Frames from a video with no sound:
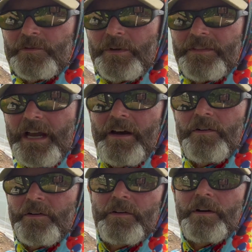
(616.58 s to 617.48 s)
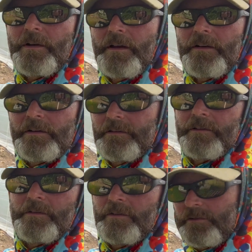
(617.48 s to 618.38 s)
without
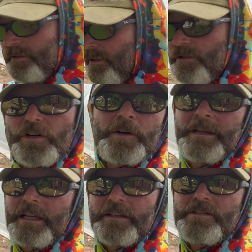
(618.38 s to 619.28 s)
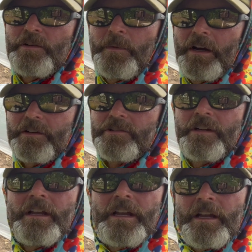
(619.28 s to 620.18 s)
disturbing it too much,
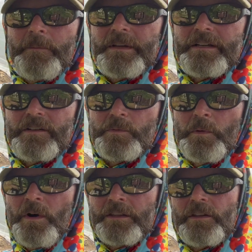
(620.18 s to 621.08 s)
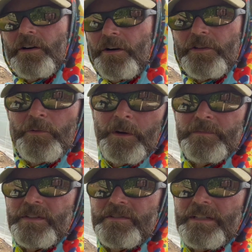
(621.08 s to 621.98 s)
because we want the
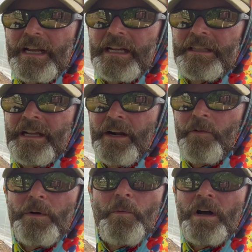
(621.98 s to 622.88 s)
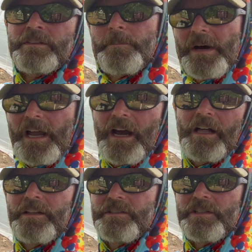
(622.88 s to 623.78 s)
earthworms to stay in there, we want the
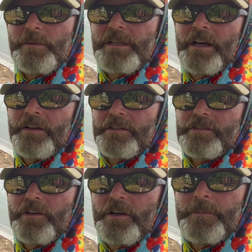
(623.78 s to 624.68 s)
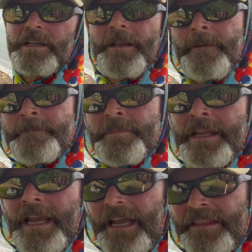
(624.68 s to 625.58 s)
biology to be undisturbed.
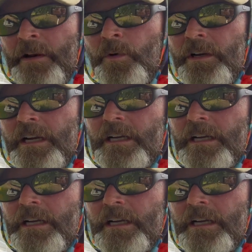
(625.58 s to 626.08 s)
And then we're going to